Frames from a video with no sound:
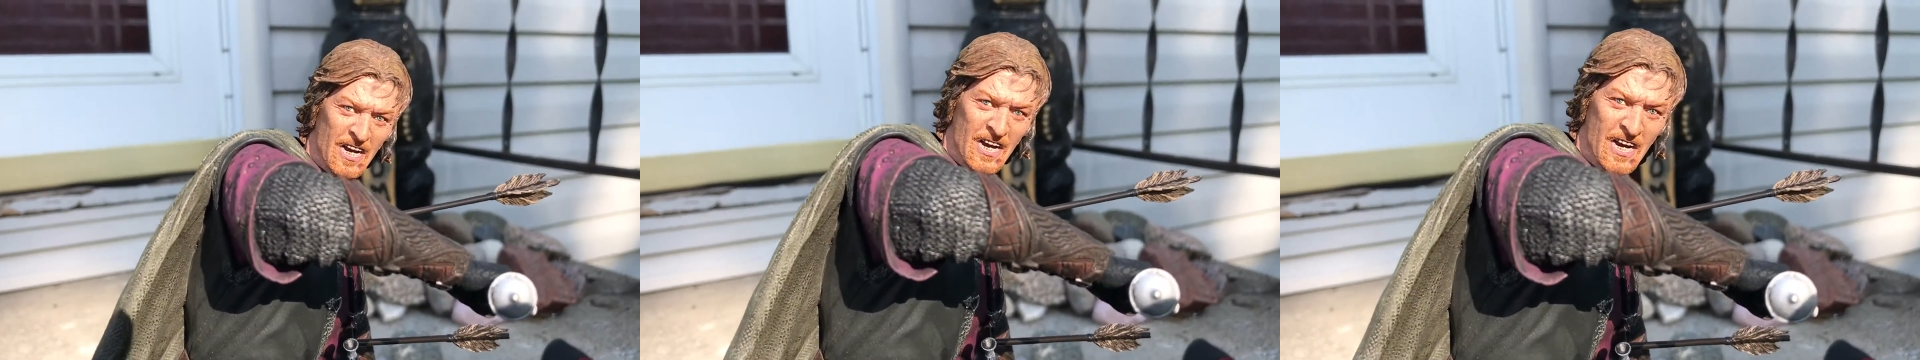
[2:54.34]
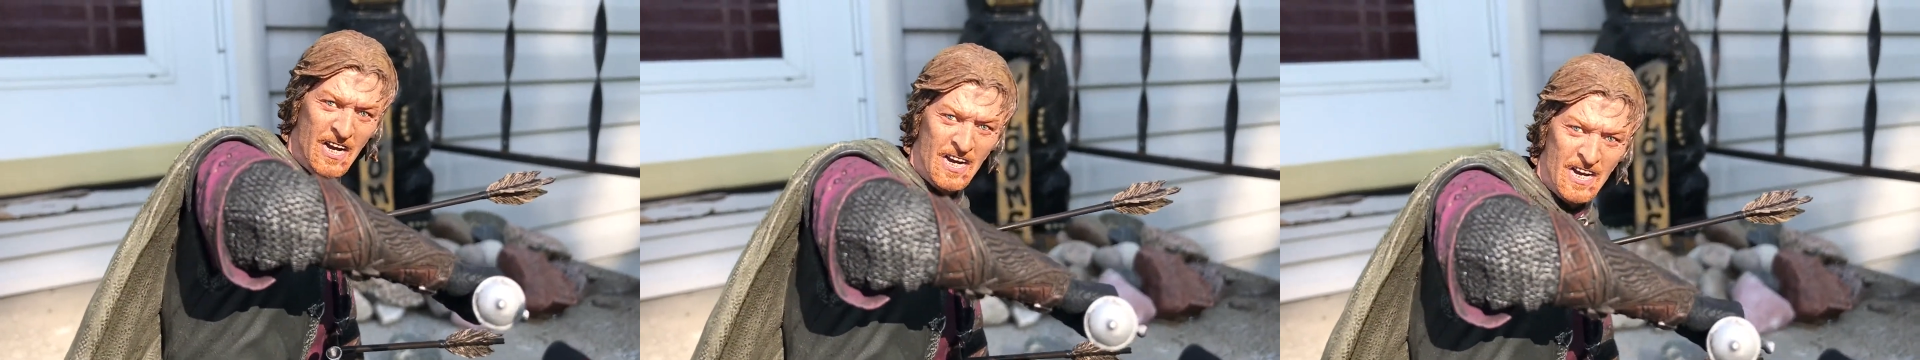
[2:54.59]

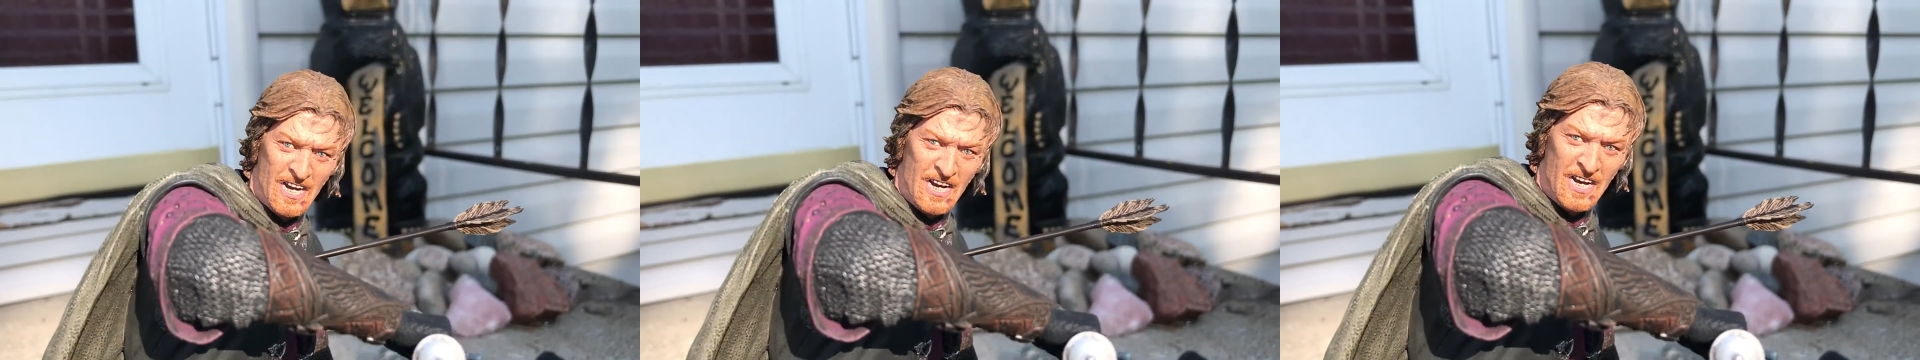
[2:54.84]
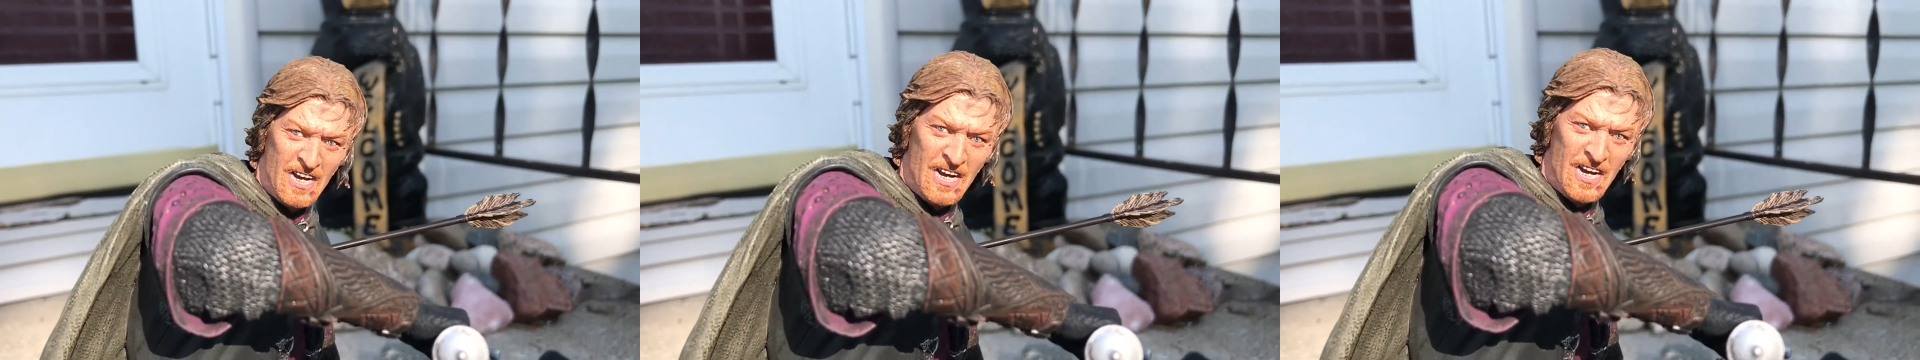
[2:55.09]
Alright, I got
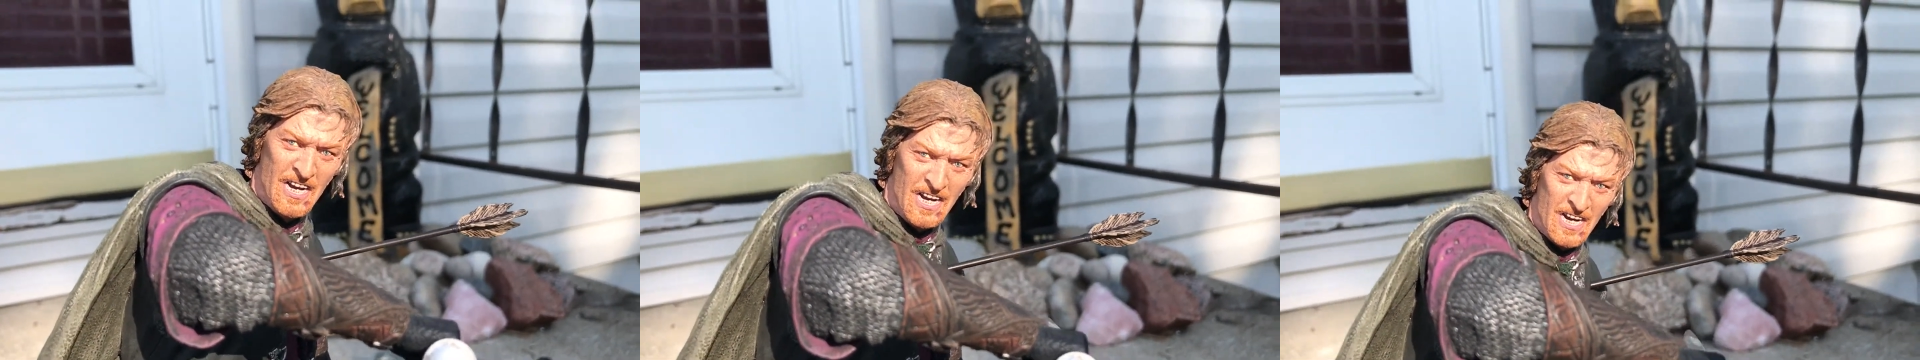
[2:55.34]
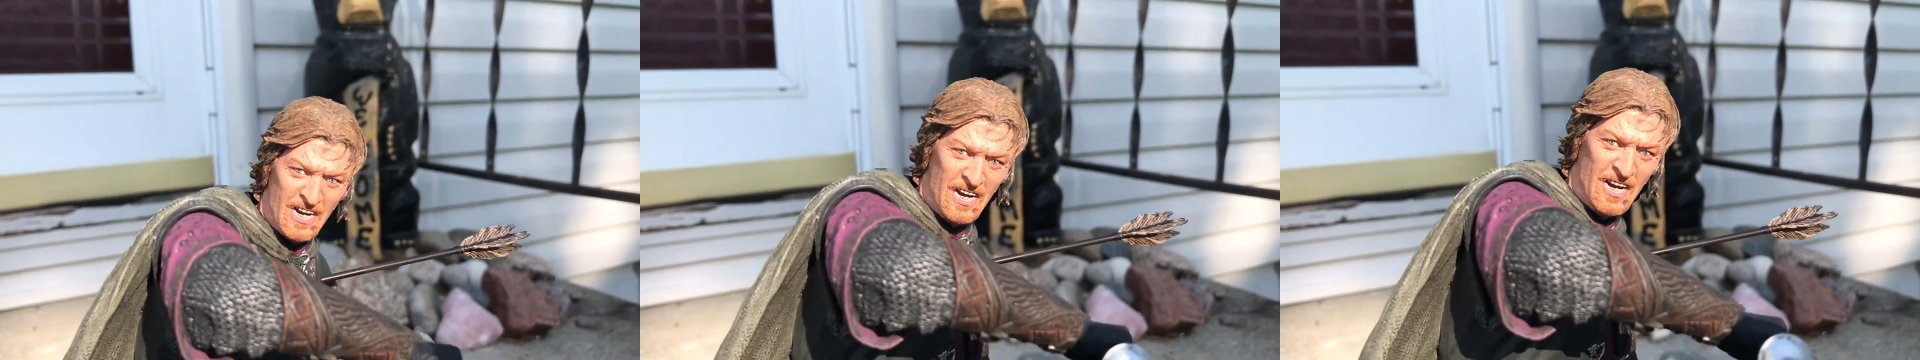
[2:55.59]
Boromir
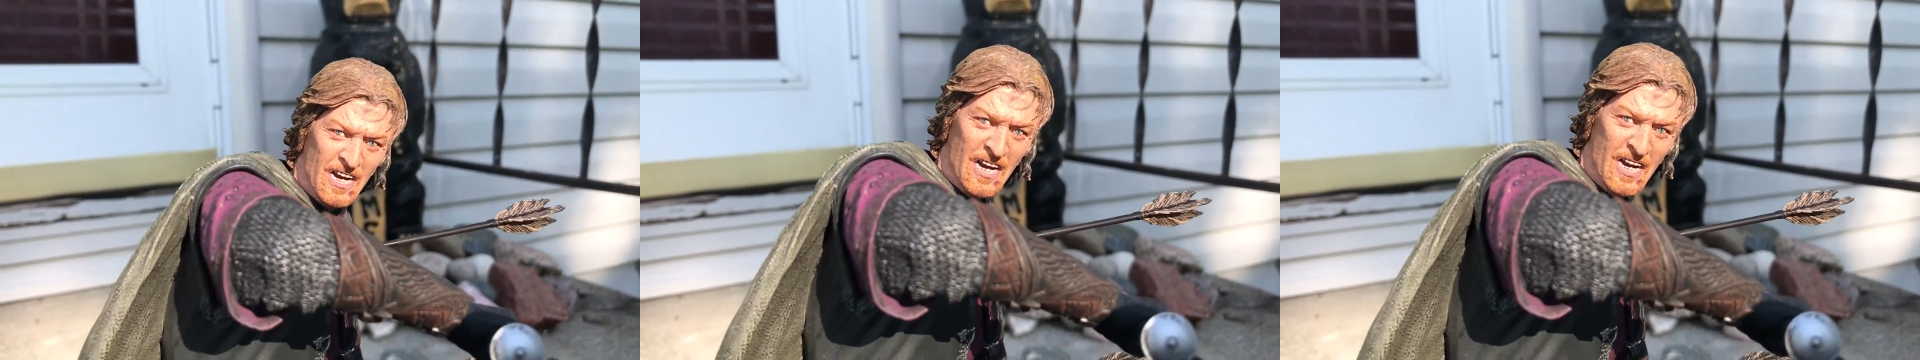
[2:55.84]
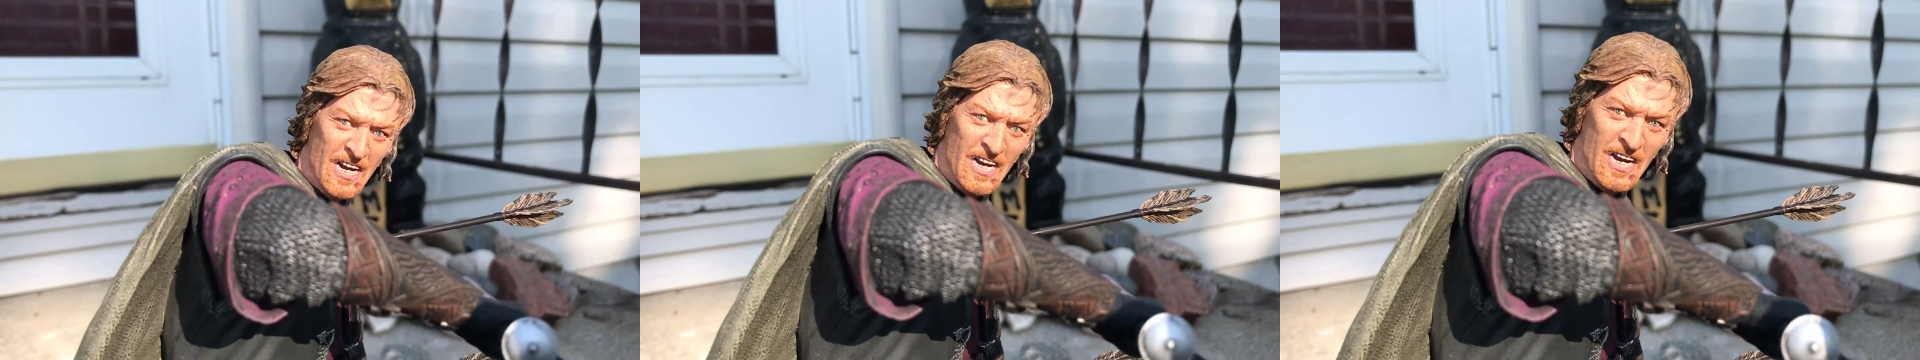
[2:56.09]
set up. I'm
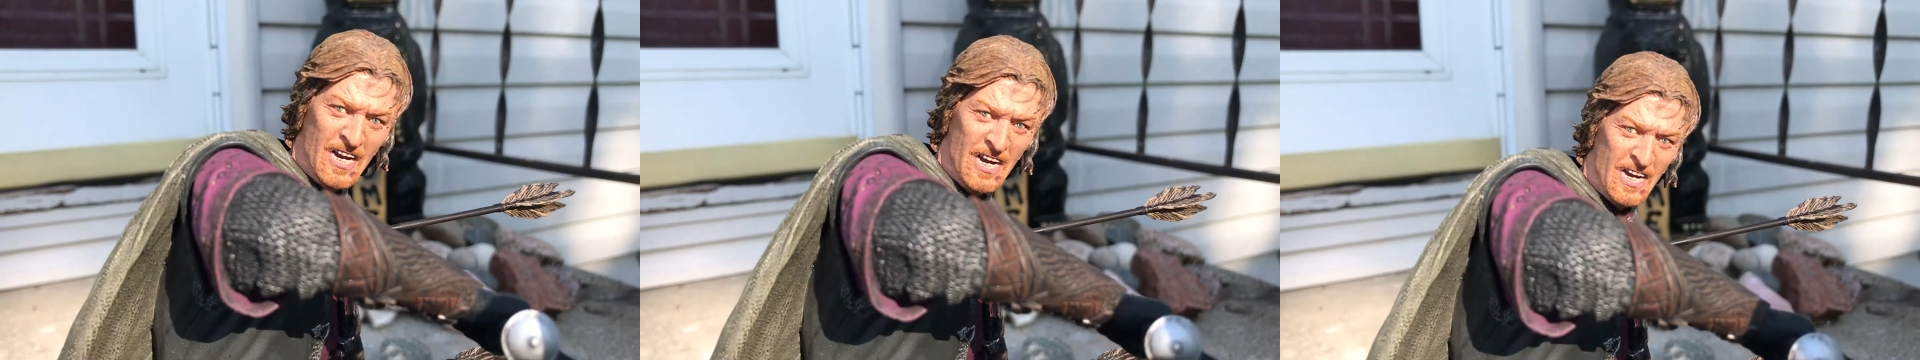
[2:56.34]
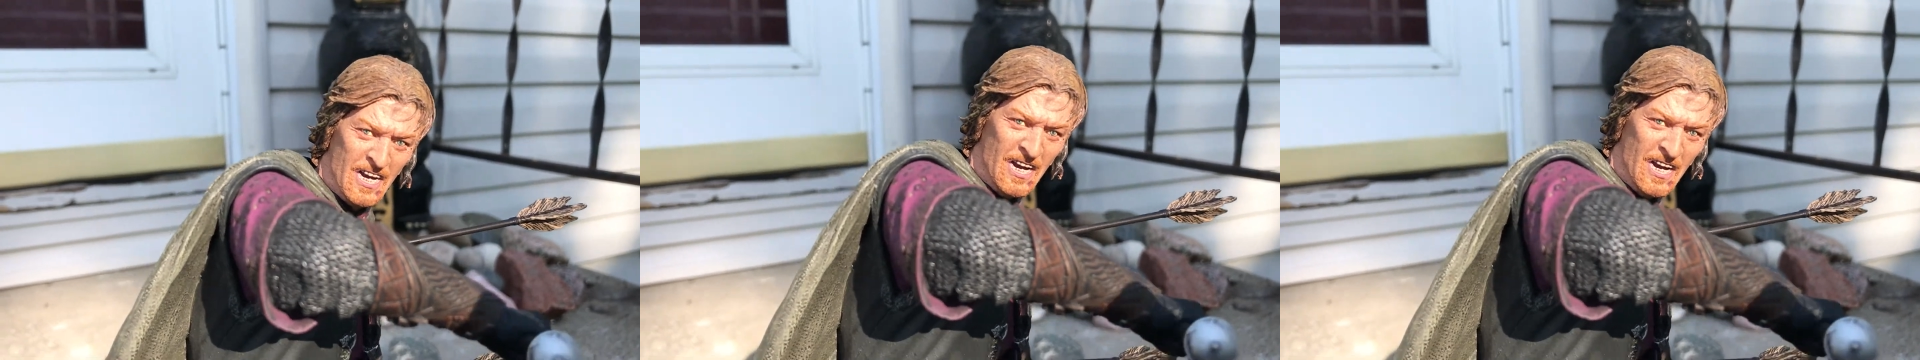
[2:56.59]
going to give you,